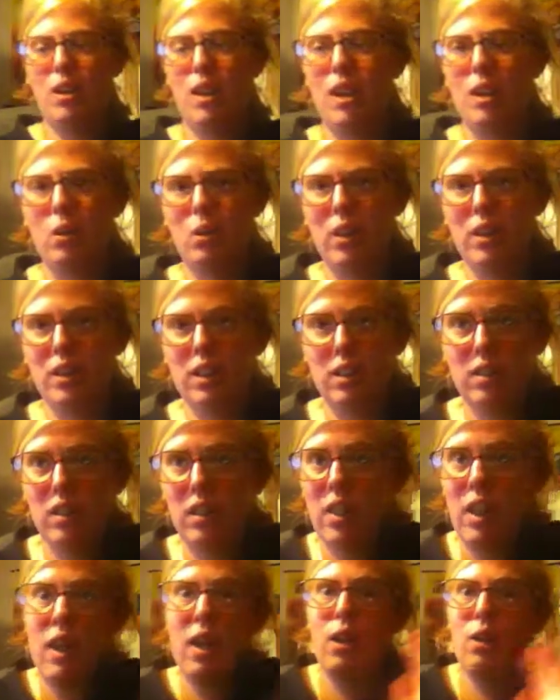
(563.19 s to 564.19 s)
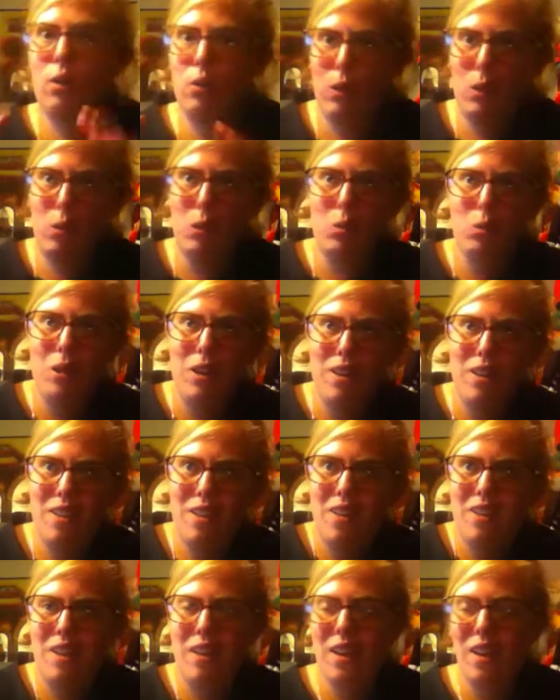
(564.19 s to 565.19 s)
I know at least they agree with me.
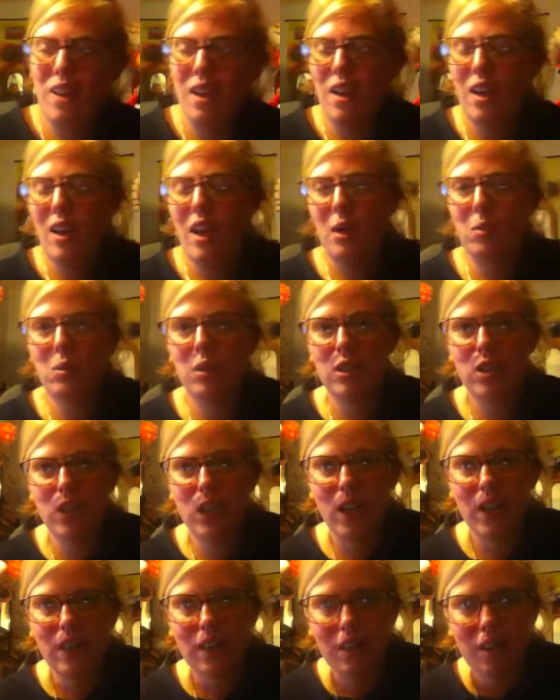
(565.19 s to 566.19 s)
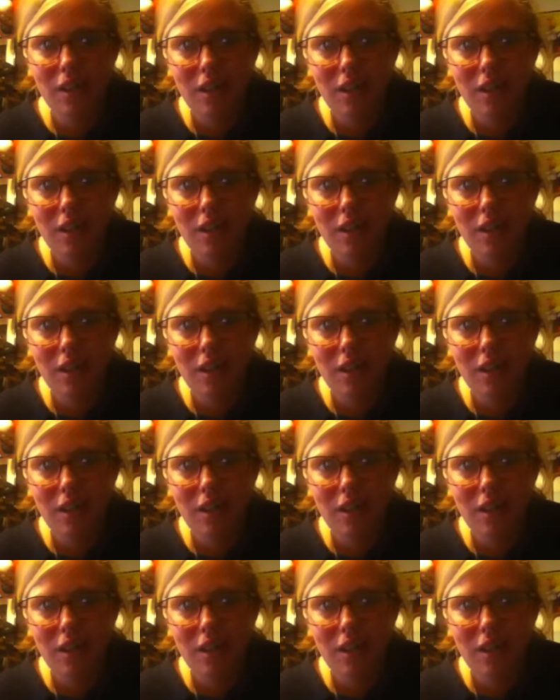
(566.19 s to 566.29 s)
I mean, shit.